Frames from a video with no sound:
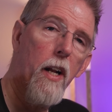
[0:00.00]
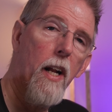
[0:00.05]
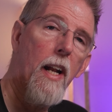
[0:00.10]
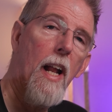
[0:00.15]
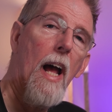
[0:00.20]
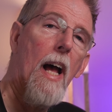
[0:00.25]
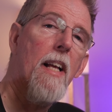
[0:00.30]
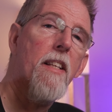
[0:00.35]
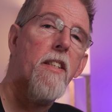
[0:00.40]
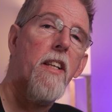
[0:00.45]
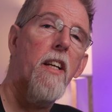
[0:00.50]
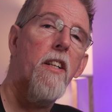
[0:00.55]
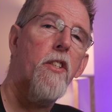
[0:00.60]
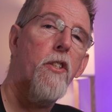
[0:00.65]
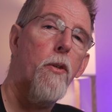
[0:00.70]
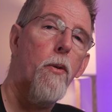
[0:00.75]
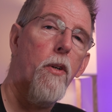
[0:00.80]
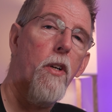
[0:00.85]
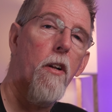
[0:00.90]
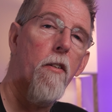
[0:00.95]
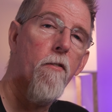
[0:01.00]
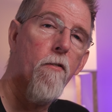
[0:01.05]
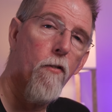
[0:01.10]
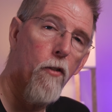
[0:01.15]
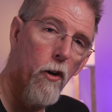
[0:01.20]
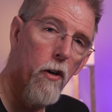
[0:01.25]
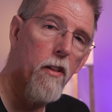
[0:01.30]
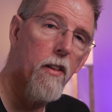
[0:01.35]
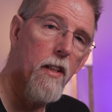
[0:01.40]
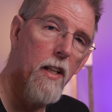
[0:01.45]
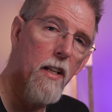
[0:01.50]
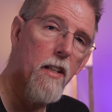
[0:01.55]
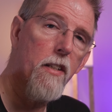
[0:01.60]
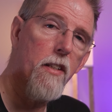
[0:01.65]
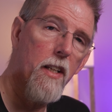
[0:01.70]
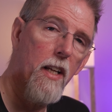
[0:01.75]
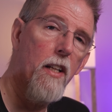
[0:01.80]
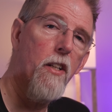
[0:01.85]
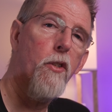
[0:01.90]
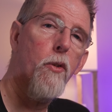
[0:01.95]
and ask it to convert
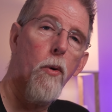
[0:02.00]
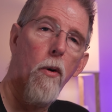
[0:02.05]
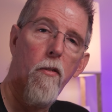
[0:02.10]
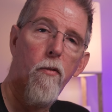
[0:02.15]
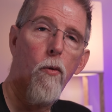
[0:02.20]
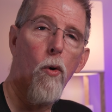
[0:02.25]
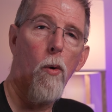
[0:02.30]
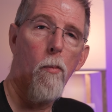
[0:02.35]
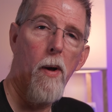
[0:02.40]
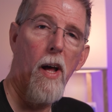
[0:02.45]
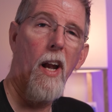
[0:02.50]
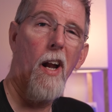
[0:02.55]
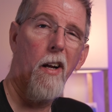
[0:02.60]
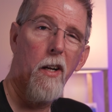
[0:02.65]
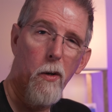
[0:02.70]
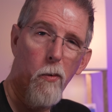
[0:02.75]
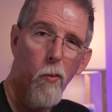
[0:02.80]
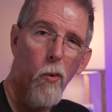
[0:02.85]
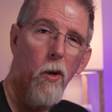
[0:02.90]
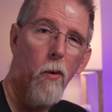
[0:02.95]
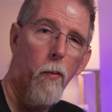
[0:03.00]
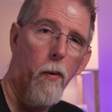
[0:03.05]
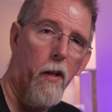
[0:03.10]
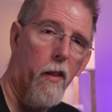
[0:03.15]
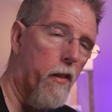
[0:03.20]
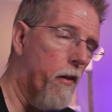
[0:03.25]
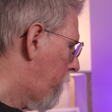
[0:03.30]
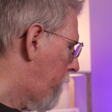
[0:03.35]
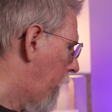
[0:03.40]
this into a format I can work with.